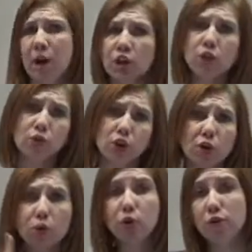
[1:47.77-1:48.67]
you could
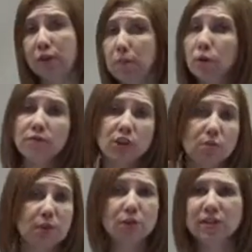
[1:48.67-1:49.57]
groove and move to the
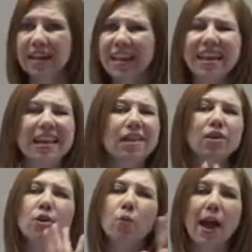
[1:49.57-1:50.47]
music,
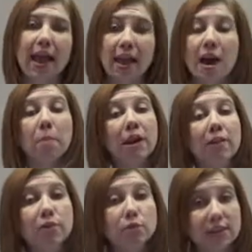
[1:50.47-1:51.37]
either way. But
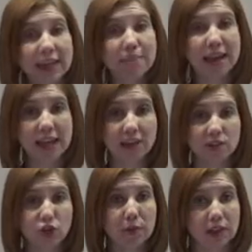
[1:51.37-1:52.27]
if you did make
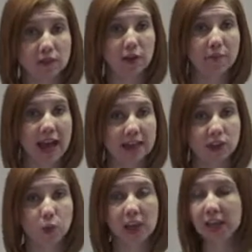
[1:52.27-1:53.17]
instruments from
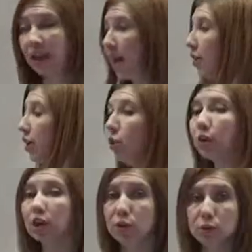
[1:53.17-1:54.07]
last week, then you
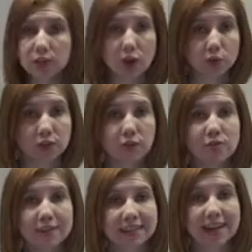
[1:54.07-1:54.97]
could use those for
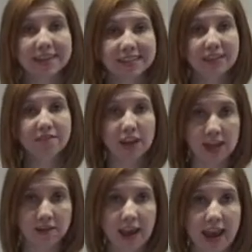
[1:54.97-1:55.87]
this
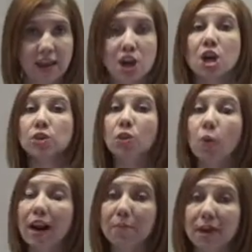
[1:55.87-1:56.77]
activity, okay? So
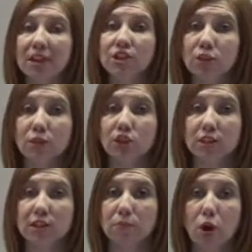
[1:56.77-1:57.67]
what I'm gonna do in
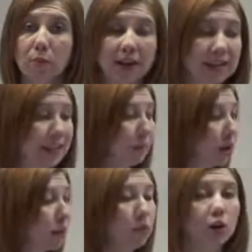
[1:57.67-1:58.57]
just a moment is I'm
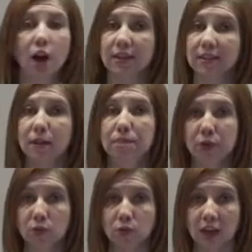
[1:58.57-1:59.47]
gonna put on some
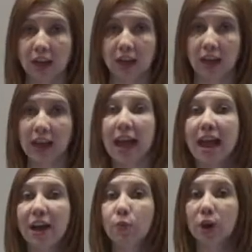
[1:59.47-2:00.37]
music,
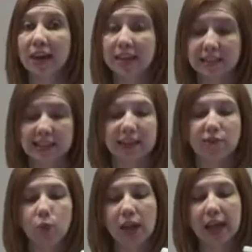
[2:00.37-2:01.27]
and we're gonna see
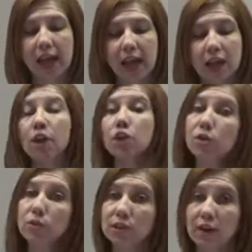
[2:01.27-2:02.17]
if we can use our